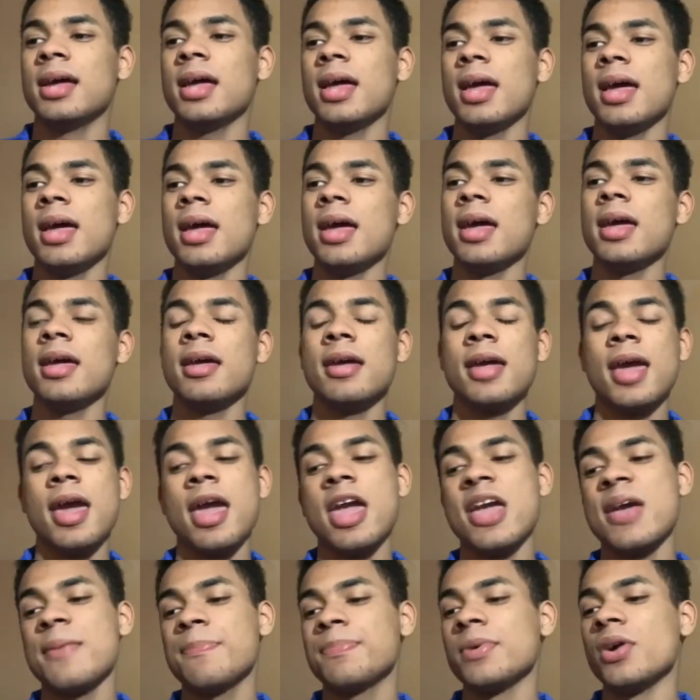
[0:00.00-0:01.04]
and
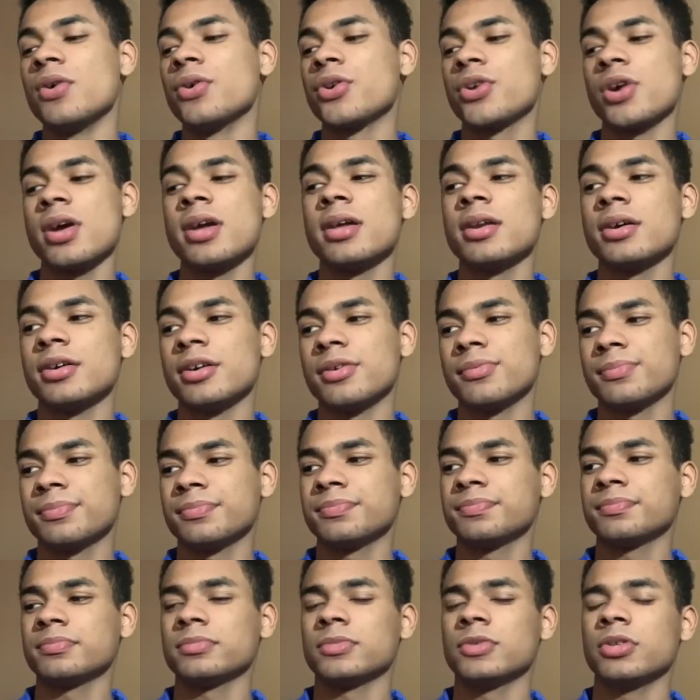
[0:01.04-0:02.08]
amp your grade up,
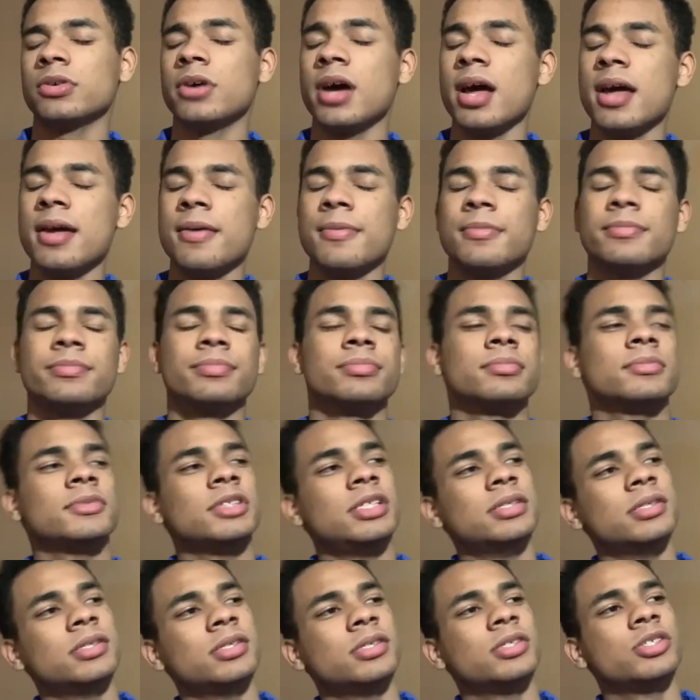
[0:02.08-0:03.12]
right?
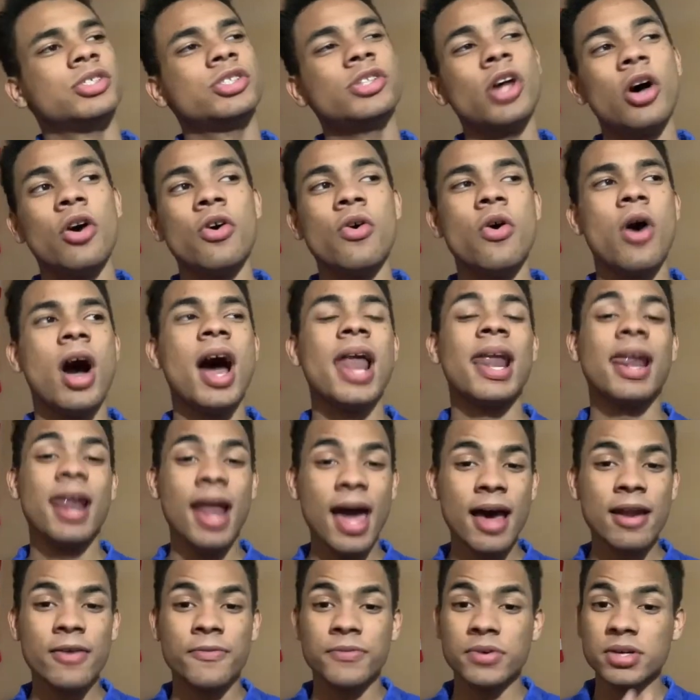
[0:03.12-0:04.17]
So a
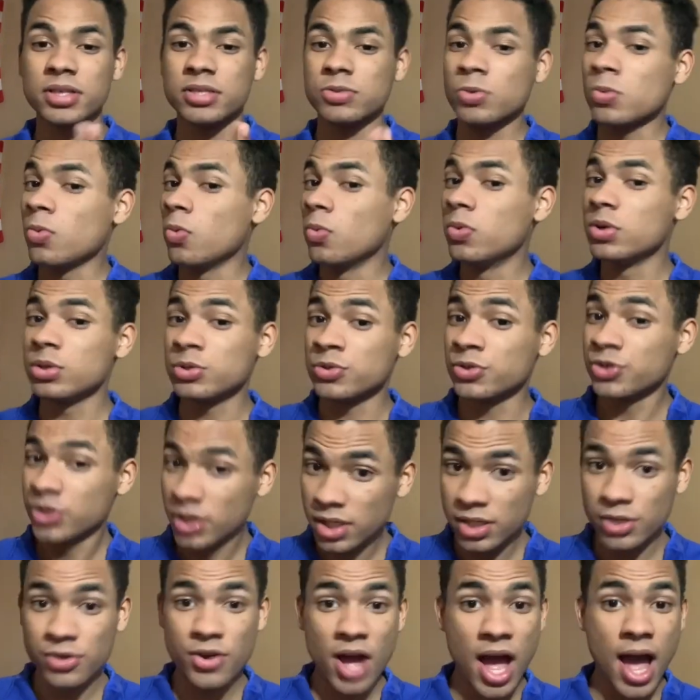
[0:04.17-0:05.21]
lot of us was
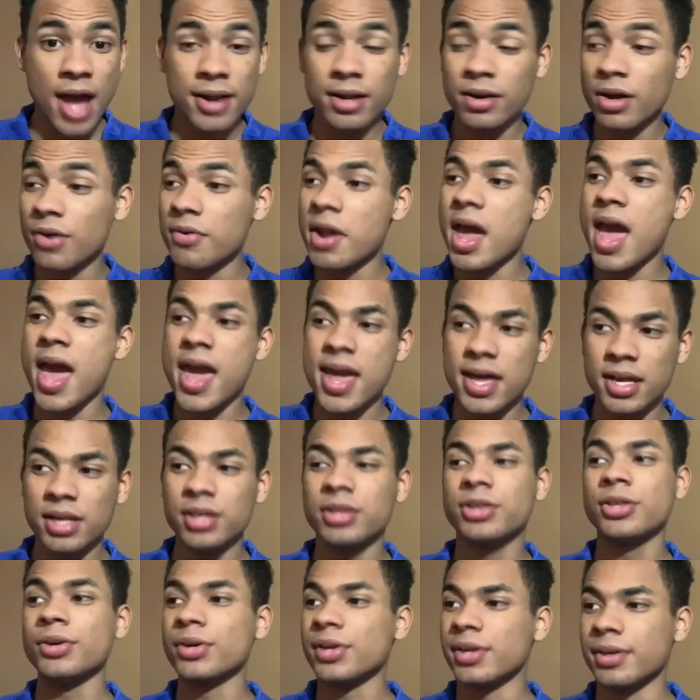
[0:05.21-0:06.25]
really riding on that
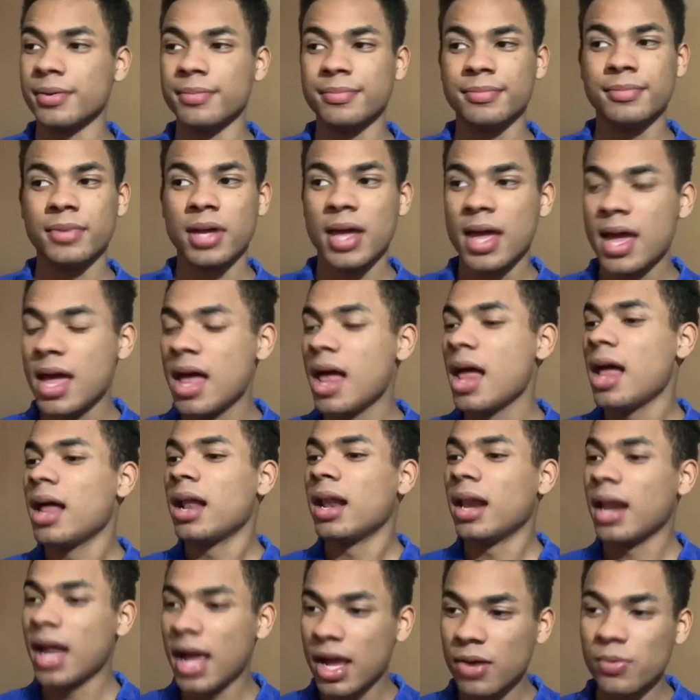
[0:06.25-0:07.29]
83.
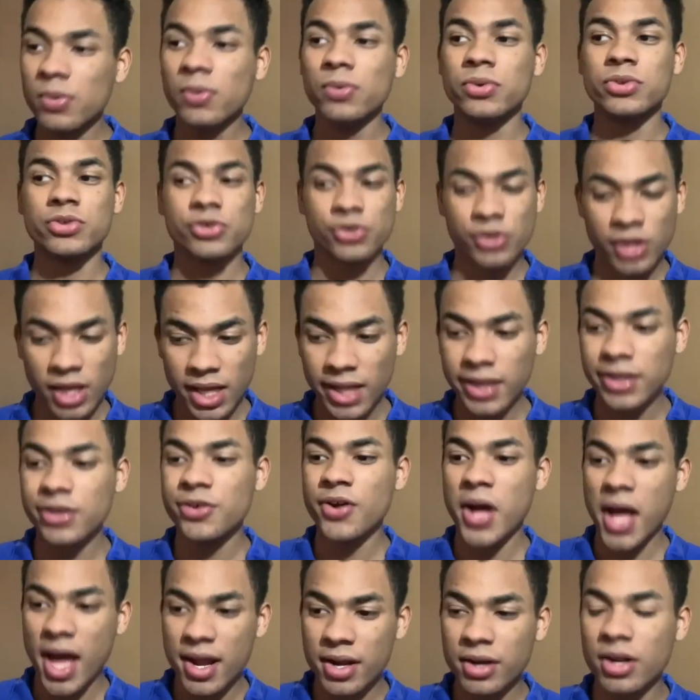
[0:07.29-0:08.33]
Like, we was really
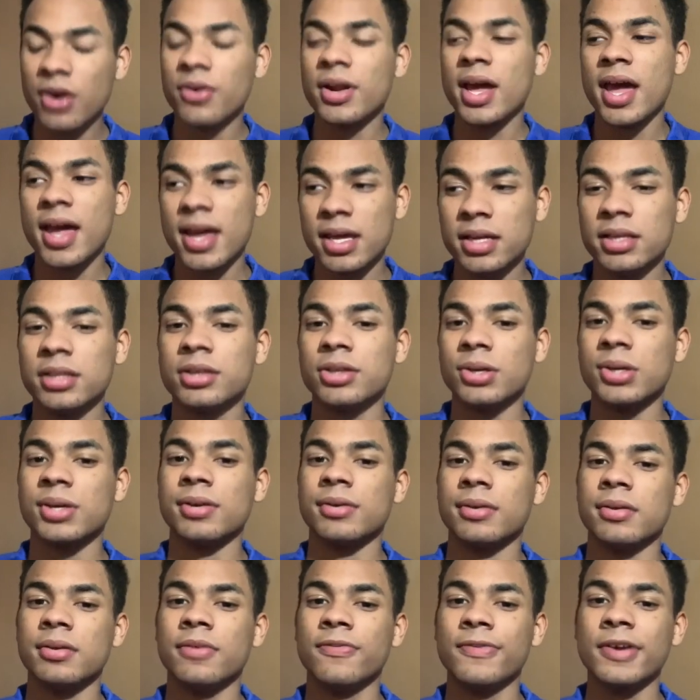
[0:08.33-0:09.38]
riding on that 83.
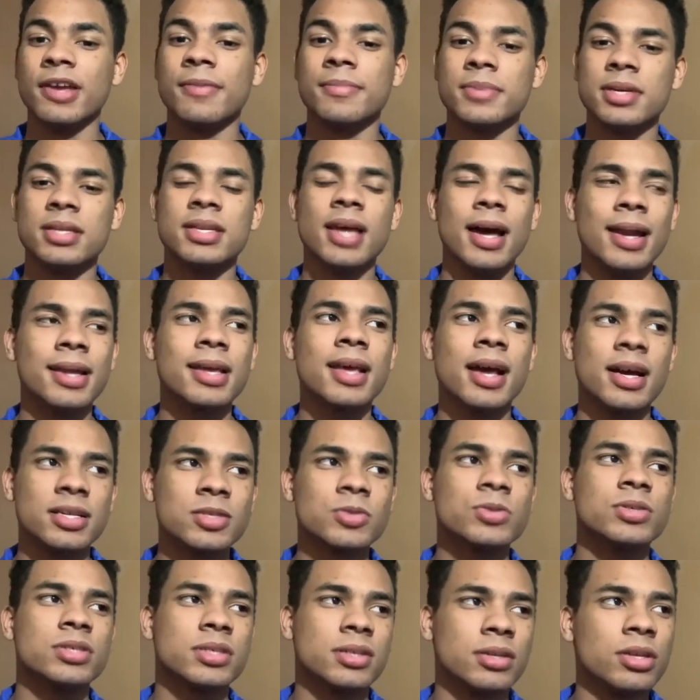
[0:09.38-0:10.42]
You feel me? Dr.
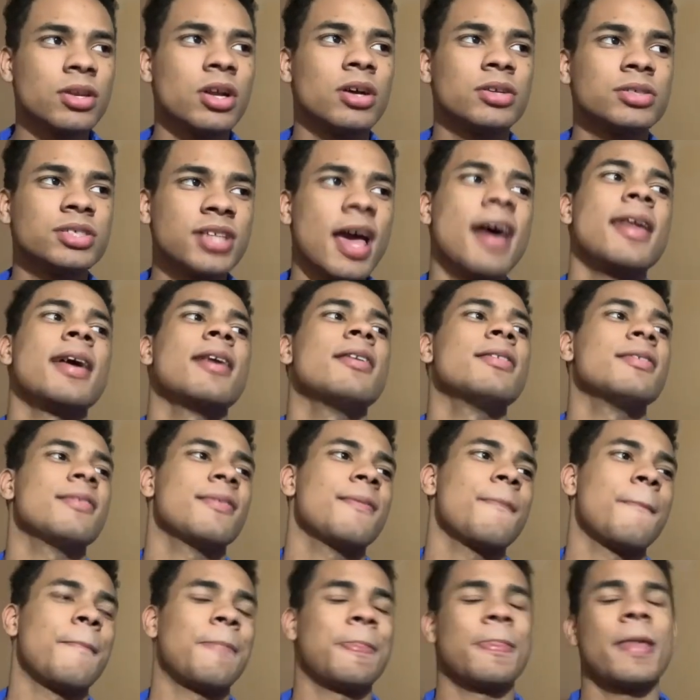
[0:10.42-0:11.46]
Kaza, shout out.
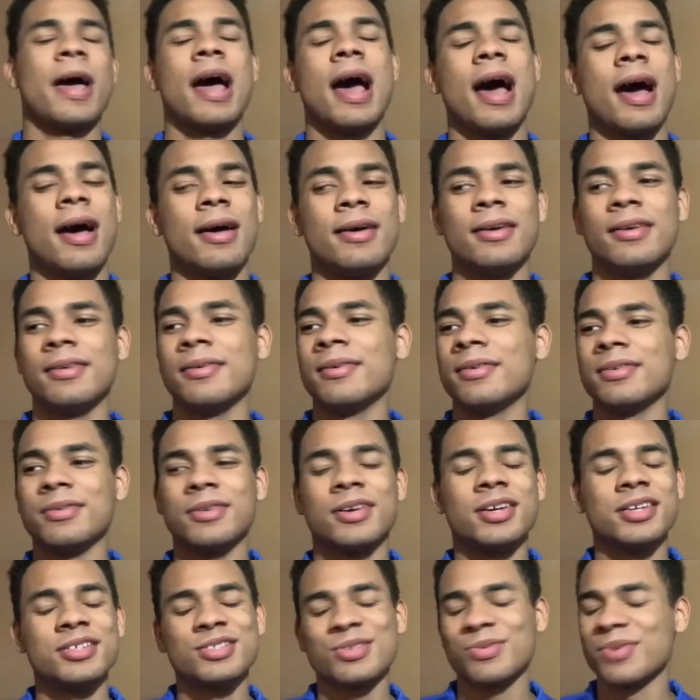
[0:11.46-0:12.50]

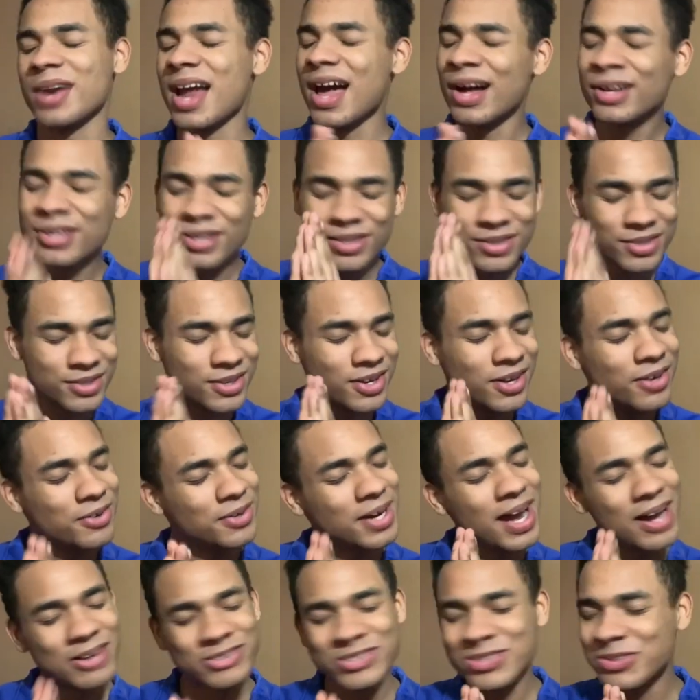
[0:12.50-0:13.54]
Because without
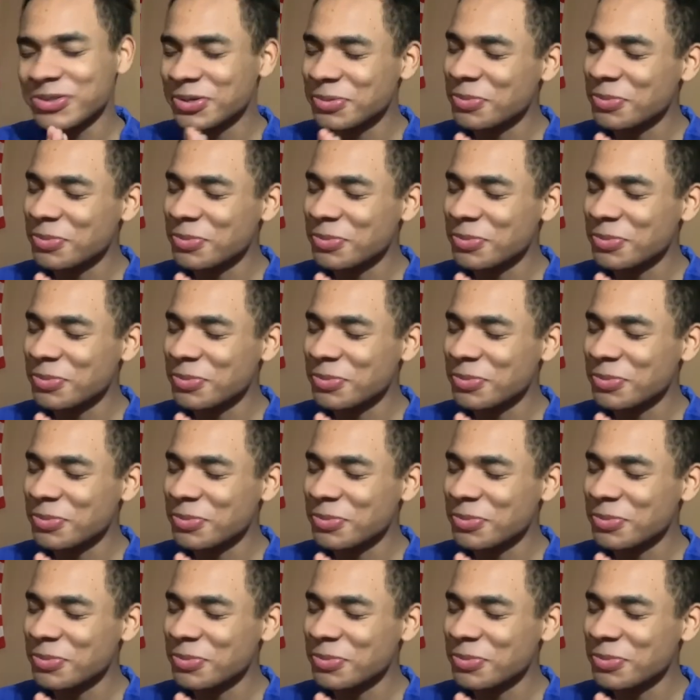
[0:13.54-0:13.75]
you, boy,